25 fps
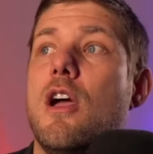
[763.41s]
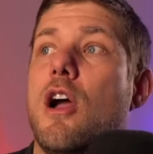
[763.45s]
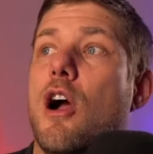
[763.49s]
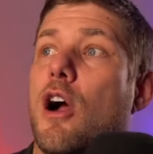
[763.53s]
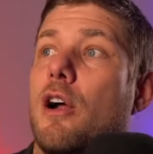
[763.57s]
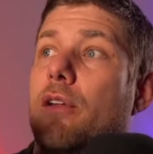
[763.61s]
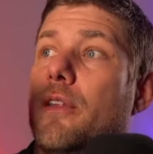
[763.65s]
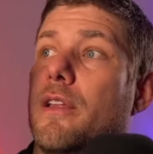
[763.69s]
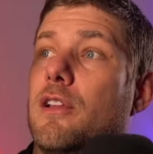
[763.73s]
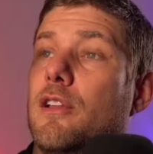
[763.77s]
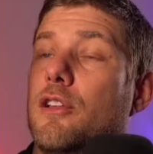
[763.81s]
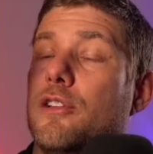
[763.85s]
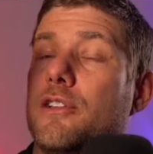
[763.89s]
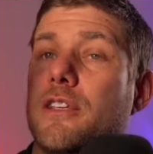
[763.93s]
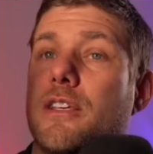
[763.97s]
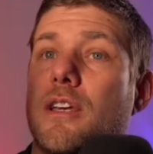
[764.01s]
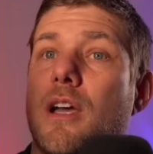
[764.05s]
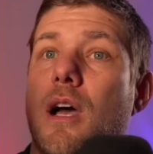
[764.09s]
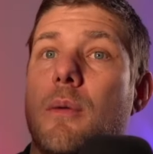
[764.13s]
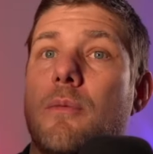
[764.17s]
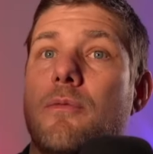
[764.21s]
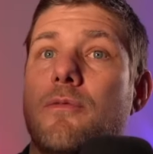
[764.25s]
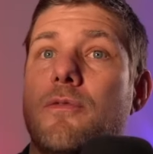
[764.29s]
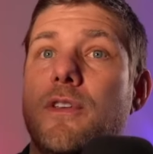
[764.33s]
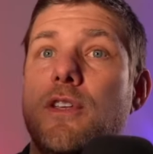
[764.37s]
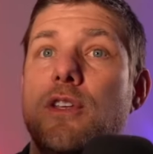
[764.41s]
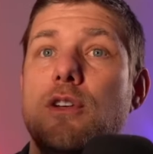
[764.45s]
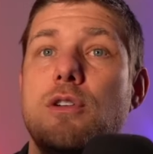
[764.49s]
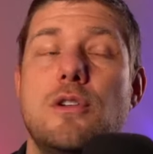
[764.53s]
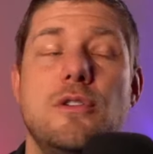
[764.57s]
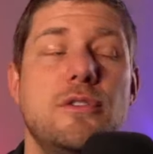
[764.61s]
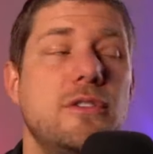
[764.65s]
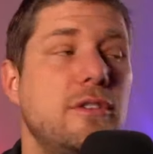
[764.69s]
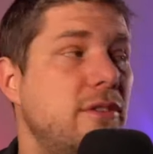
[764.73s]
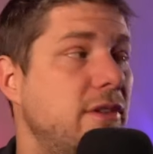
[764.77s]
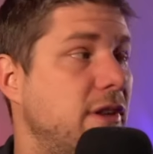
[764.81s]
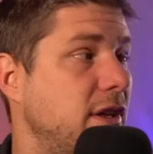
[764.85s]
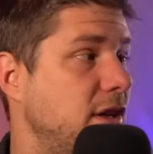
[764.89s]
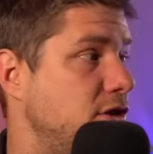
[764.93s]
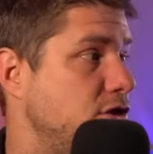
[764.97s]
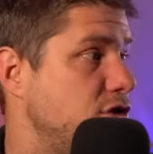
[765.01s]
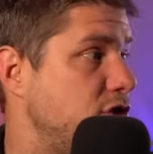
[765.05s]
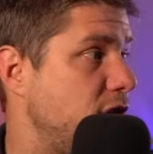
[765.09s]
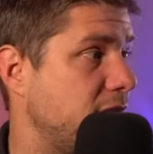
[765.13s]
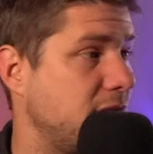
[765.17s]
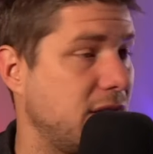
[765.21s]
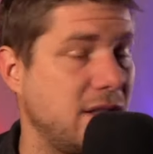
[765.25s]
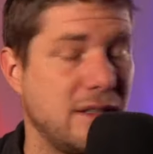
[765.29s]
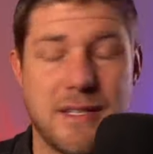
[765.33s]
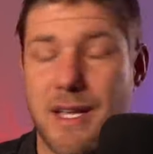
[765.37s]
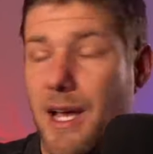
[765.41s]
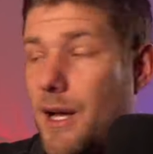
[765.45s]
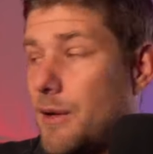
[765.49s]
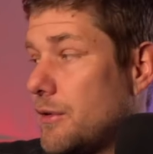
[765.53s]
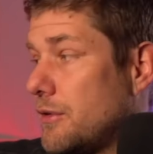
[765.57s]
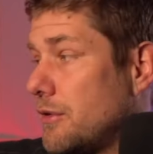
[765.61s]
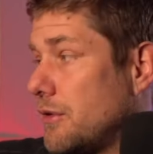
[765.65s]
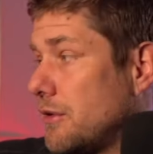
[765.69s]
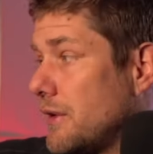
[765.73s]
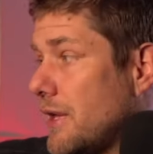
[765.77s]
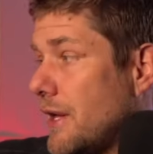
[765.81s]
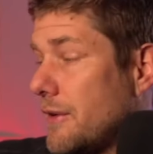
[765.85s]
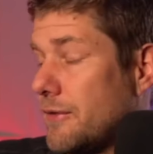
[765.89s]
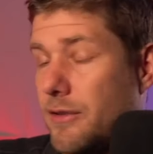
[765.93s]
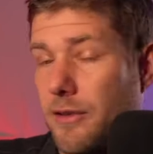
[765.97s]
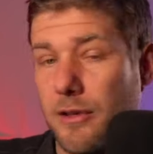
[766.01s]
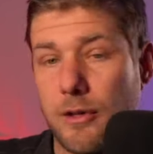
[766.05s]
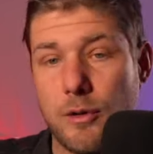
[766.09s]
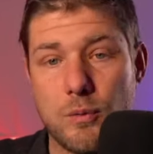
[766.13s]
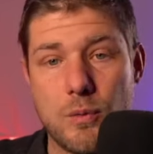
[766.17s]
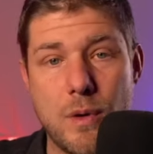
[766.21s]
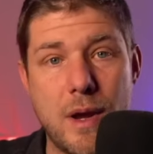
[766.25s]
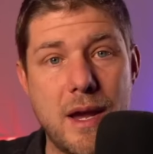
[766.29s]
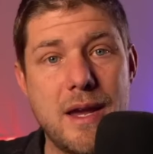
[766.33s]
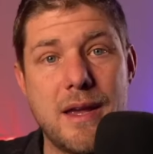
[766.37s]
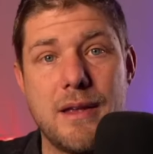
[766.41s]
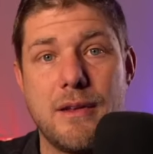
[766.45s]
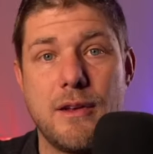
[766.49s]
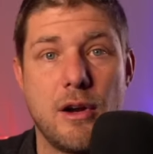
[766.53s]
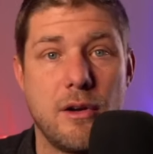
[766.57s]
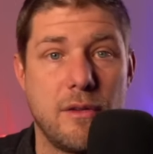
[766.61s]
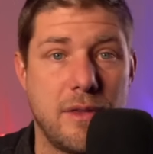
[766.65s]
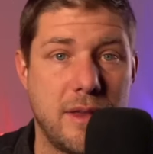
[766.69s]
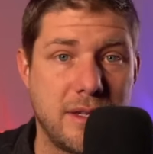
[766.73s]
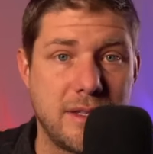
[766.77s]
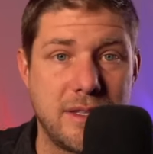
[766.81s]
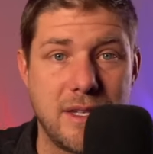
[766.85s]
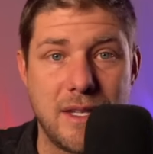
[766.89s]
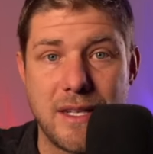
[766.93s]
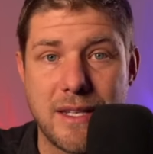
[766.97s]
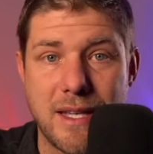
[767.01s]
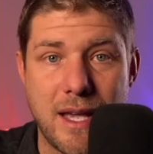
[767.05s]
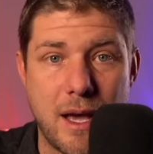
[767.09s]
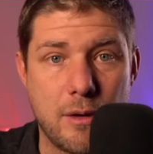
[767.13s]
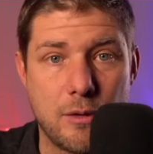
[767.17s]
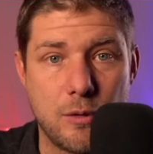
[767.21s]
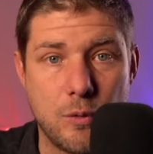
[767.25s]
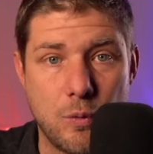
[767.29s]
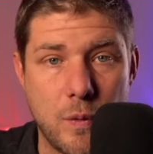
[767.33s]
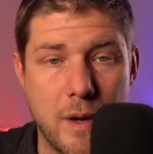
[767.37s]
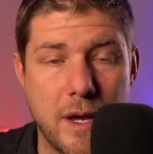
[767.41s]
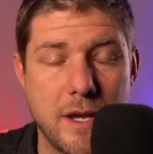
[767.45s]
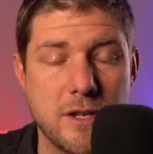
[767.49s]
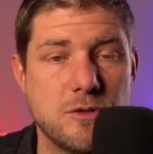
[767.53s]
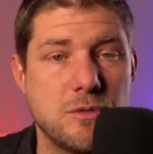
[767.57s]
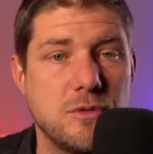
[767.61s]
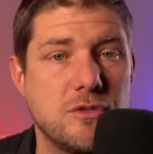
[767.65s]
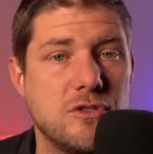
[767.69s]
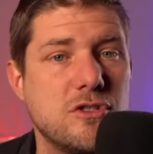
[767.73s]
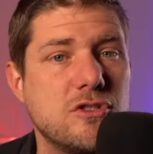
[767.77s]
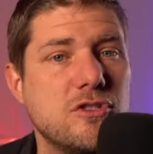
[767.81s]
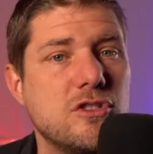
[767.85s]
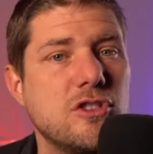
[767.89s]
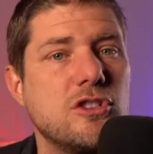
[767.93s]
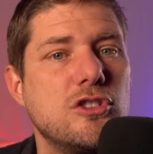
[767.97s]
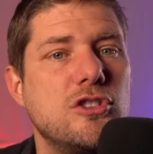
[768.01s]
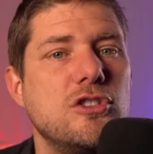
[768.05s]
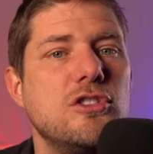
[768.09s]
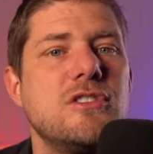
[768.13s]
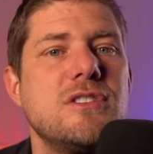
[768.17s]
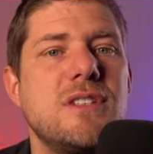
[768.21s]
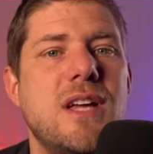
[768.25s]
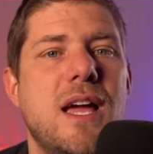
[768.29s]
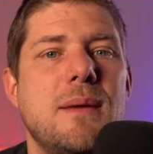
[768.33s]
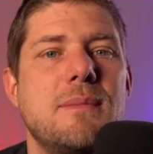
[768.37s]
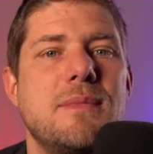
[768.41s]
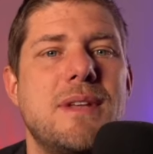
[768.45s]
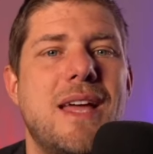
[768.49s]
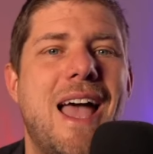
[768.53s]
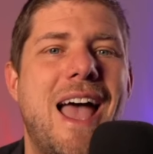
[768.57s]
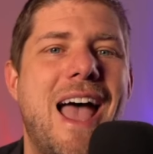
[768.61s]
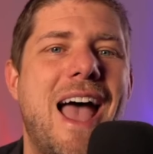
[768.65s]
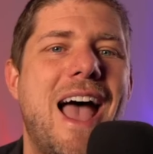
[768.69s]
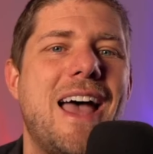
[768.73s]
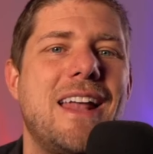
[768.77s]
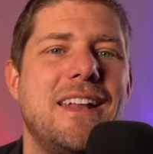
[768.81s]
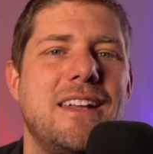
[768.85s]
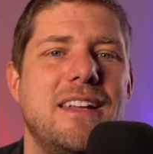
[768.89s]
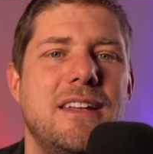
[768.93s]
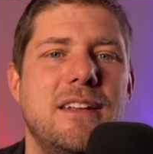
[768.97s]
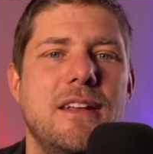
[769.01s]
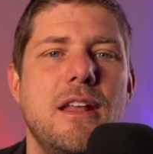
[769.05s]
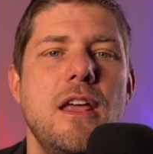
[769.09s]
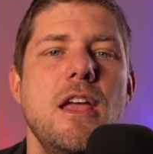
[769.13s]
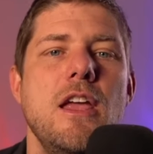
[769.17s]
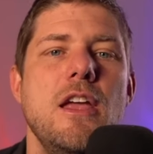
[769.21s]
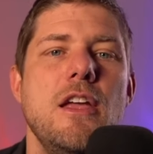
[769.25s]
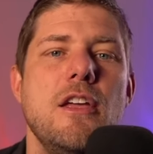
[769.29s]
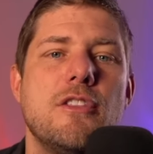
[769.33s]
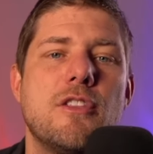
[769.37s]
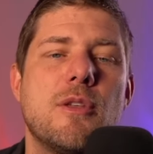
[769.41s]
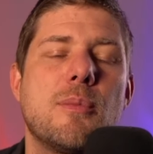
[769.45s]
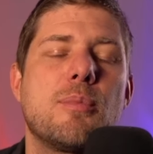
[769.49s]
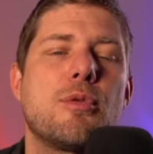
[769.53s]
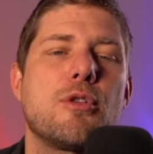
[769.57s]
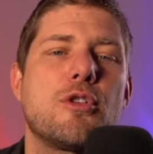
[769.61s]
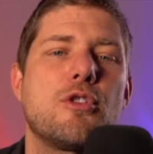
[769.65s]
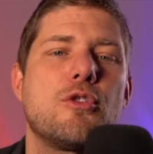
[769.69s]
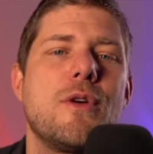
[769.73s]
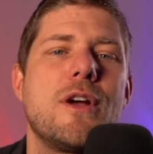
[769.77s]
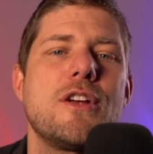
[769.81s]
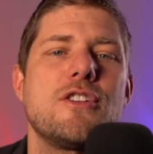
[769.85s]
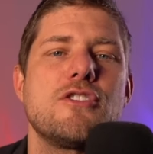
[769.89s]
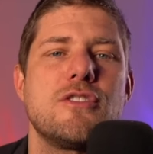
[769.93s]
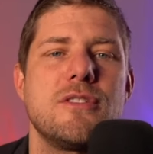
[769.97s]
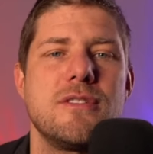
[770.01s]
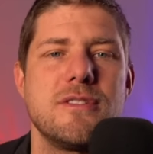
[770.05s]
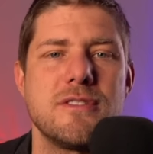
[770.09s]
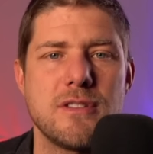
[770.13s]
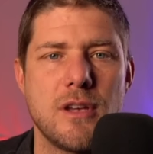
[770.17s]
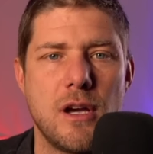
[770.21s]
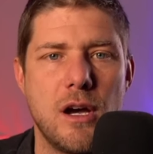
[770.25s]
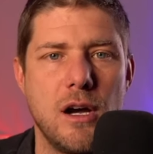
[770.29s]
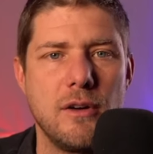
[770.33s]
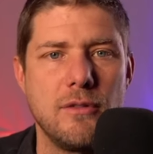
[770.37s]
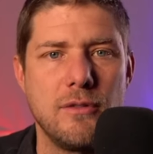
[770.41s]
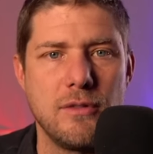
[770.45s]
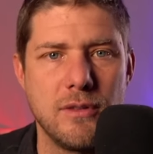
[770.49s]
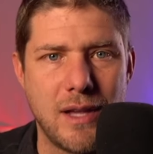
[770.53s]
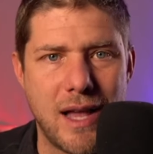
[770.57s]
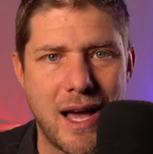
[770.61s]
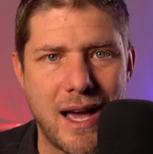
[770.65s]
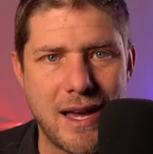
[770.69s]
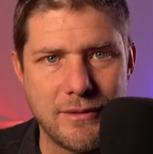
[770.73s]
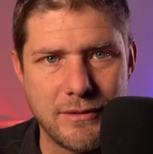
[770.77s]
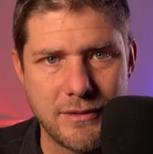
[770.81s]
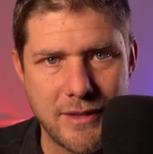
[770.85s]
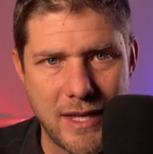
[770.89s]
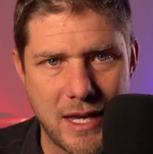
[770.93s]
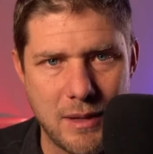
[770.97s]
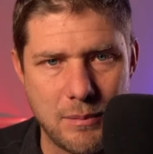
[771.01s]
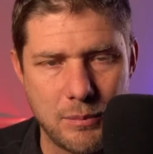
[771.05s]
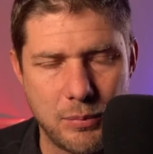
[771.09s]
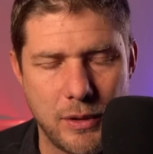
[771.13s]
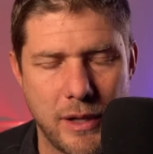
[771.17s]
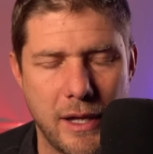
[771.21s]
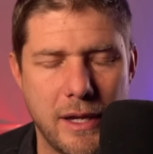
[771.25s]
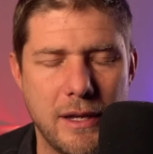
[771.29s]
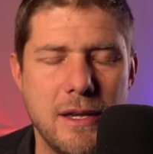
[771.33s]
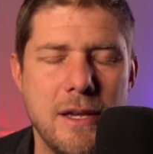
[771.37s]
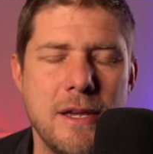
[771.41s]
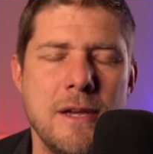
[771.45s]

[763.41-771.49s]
Are they looking upfield, then checking down to their left and their right, and are they getting out of way? So it's just a good time to add in the progressions of live gameplay.